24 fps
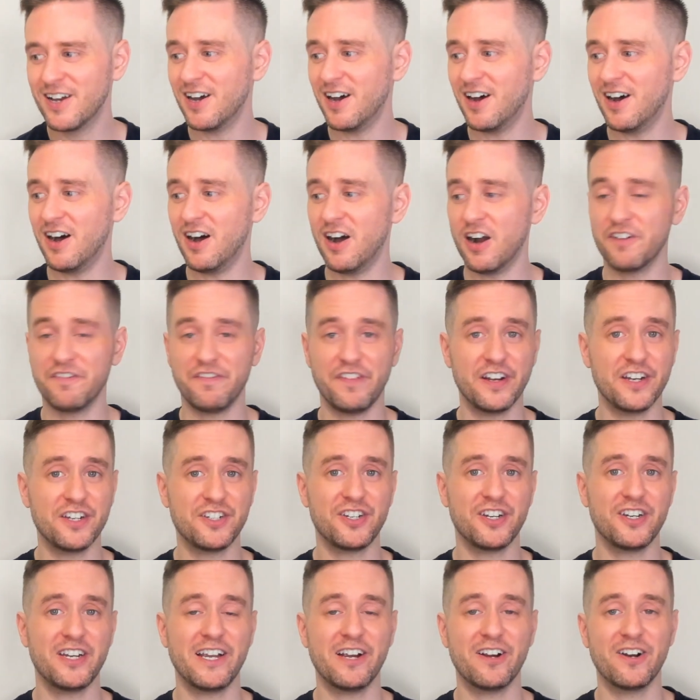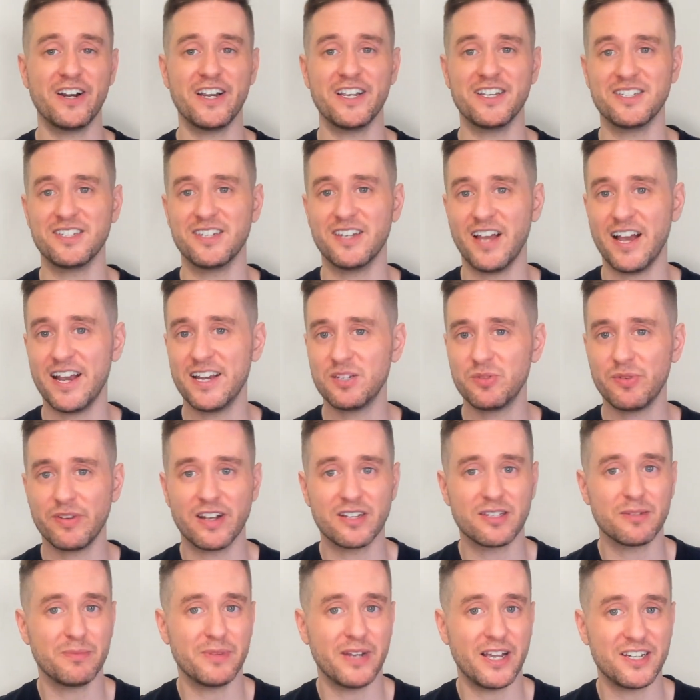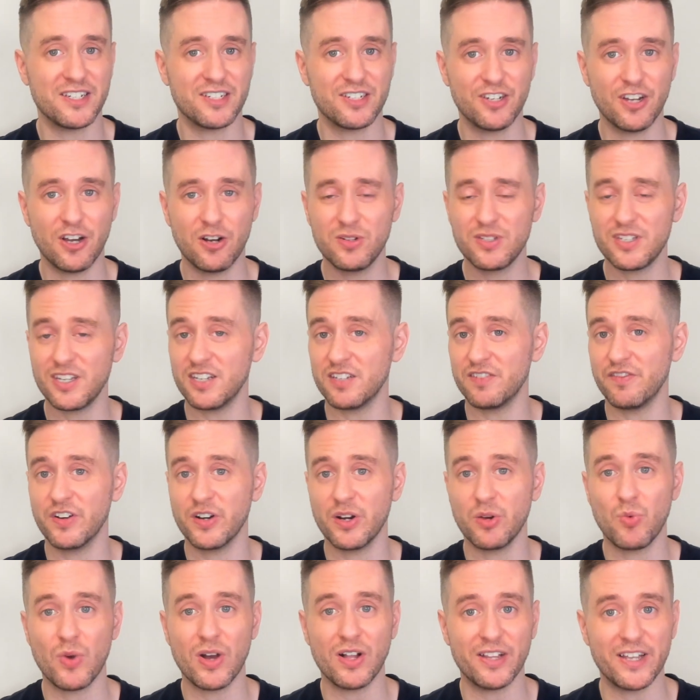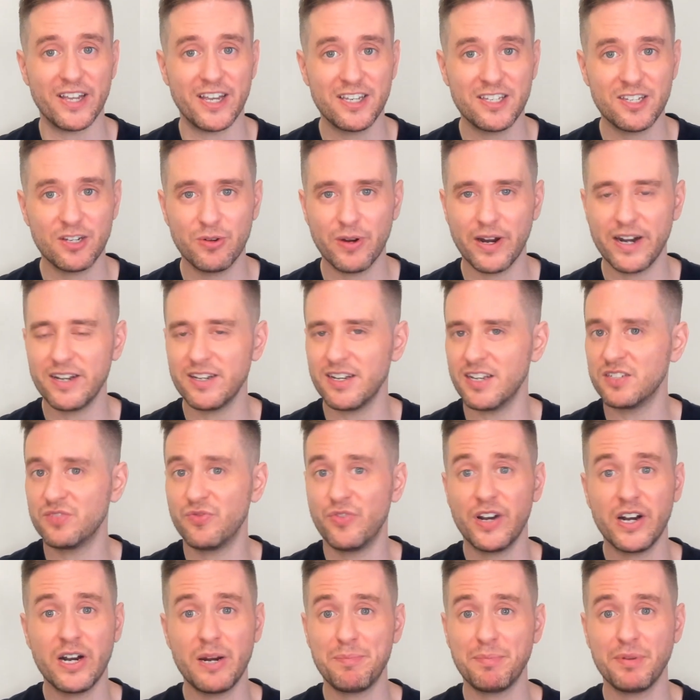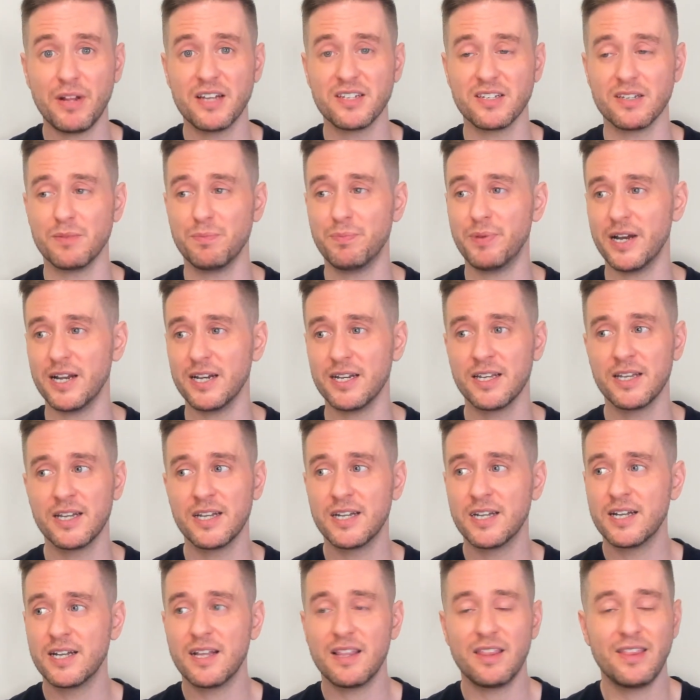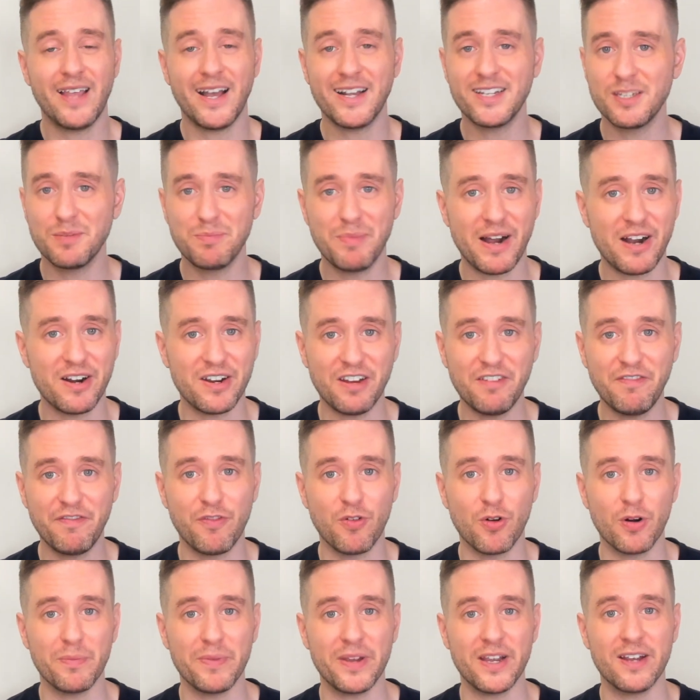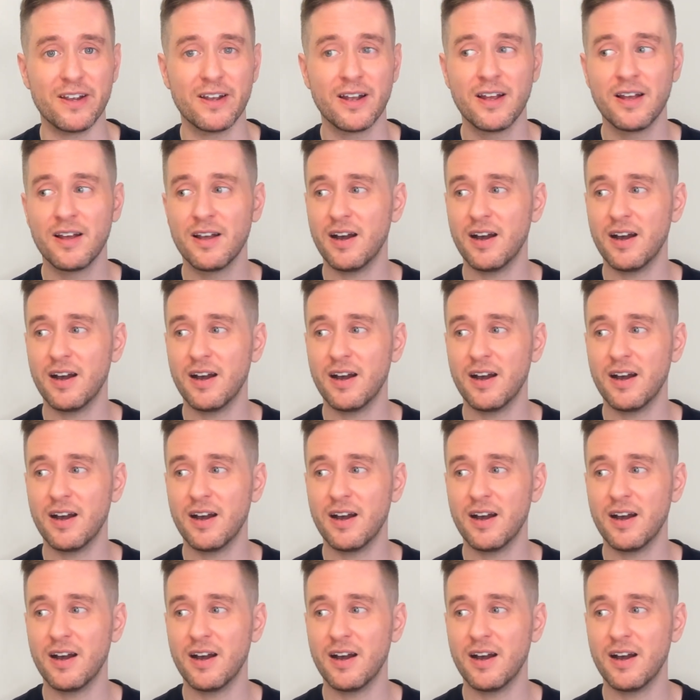Uh, our finish in here is nice. We got some nice notes. It's very well integrated. It's very pleasant, but that's about it for me.